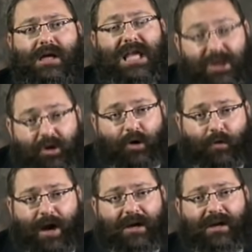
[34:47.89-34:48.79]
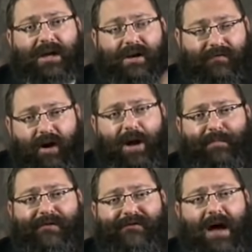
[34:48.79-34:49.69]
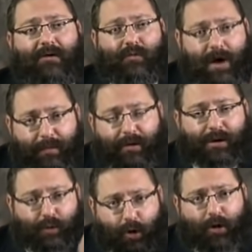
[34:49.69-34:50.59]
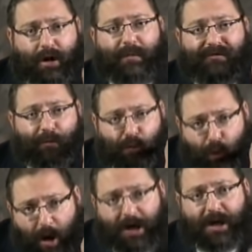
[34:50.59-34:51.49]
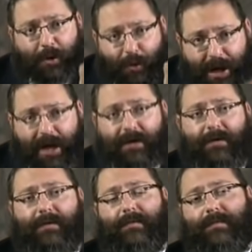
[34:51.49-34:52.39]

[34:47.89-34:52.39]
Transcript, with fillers: integrated in a very profound way because we all come from one creator.